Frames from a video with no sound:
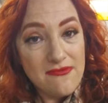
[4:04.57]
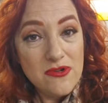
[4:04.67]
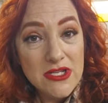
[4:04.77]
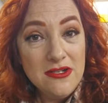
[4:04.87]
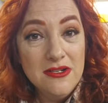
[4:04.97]

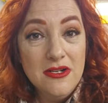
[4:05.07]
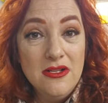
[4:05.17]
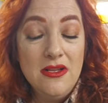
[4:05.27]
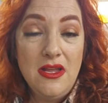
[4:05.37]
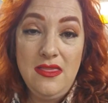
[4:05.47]
one,
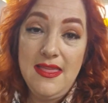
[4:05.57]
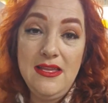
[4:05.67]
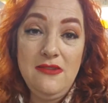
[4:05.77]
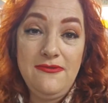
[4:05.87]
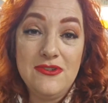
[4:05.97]
and thank
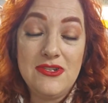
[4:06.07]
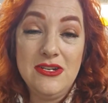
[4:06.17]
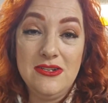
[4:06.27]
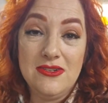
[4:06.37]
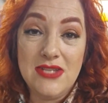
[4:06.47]
you for
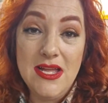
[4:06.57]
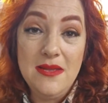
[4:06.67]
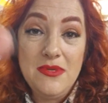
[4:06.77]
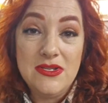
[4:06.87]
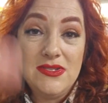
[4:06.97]
sharing your
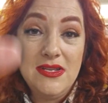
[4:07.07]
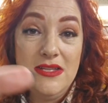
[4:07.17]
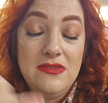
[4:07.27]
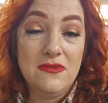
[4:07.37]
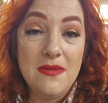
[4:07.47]
time because I
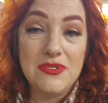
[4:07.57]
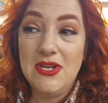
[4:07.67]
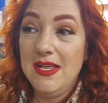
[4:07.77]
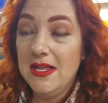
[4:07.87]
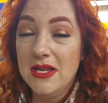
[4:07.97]
interrupted
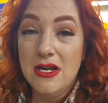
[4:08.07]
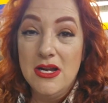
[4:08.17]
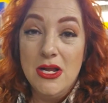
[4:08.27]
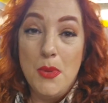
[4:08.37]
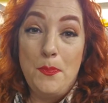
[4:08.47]
it.
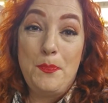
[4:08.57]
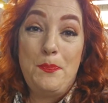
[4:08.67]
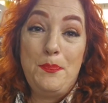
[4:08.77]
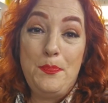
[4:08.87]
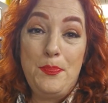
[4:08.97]

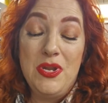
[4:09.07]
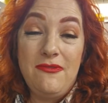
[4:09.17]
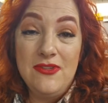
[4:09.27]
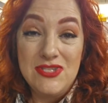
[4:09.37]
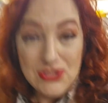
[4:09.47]
But
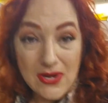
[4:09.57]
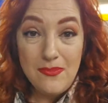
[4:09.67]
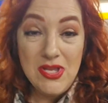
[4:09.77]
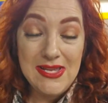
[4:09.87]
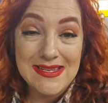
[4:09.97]
if you start
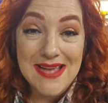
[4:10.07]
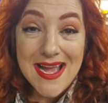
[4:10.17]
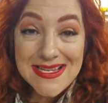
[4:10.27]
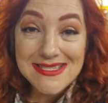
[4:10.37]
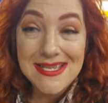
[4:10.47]
making
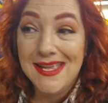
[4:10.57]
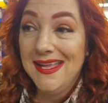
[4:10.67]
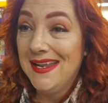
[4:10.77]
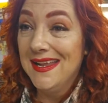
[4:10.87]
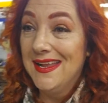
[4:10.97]

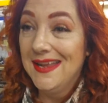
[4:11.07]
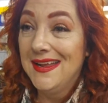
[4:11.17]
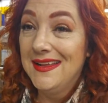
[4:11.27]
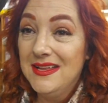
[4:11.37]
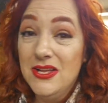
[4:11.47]
content,
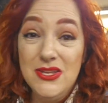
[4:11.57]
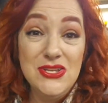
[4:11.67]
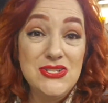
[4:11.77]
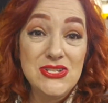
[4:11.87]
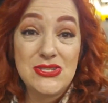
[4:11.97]
you
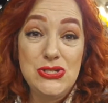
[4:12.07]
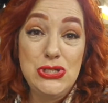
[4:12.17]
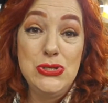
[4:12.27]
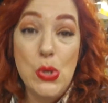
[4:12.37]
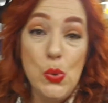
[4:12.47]
just
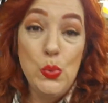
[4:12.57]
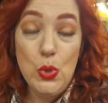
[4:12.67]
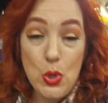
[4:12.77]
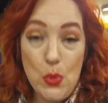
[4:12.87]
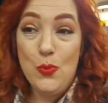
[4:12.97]
don't
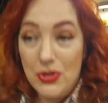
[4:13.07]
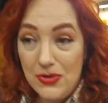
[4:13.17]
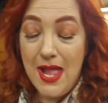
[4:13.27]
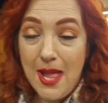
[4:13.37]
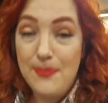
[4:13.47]
know what'll
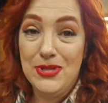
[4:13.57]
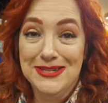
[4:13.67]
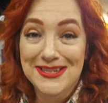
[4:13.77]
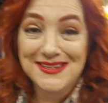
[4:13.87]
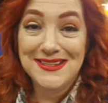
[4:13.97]

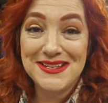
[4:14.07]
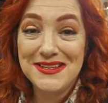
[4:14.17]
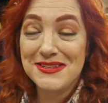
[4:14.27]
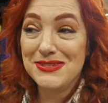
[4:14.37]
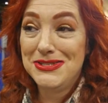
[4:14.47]
happen.
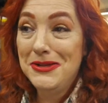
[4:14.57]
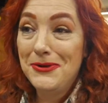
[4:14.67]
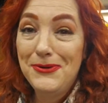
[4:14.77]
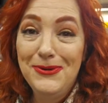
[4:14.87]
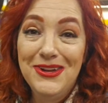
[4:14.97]

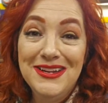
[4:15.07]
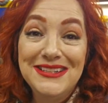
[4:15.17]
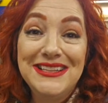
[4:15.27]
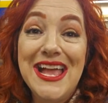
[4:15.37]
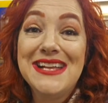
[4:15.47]
So
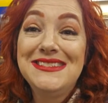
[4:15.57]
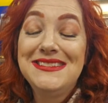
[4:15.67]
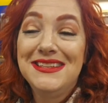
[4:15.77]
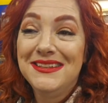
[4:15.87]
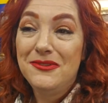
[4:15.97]

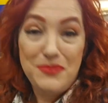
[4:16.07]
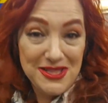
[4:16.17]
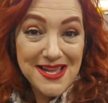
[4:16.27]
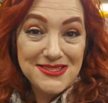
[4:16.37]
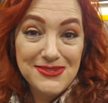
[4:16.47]
it'll be
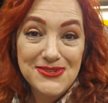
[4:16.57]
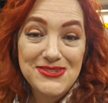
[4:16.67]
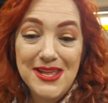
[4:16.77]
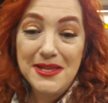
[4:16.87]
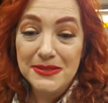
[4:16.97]
last
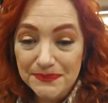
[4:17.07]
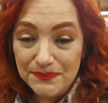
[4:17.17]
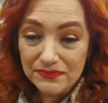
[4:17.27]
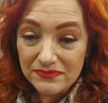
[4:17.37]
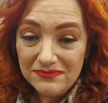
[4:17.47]
Thursday.
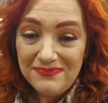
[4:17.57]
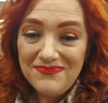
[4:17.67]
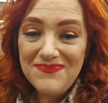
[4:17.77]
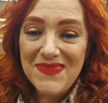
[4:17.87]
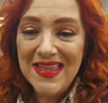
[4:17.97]

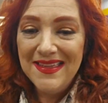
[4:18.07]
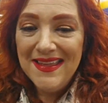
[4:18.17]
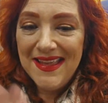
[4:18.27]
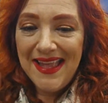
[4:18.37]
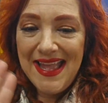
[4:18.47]

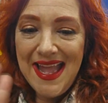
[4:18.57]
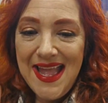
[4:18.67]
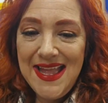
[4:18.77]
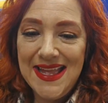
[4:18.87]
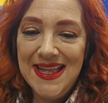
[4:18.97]
Hey,
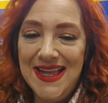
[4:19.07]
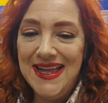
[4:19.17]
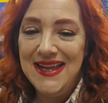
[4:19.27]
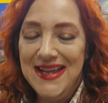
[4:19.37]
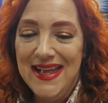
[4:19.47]
hi.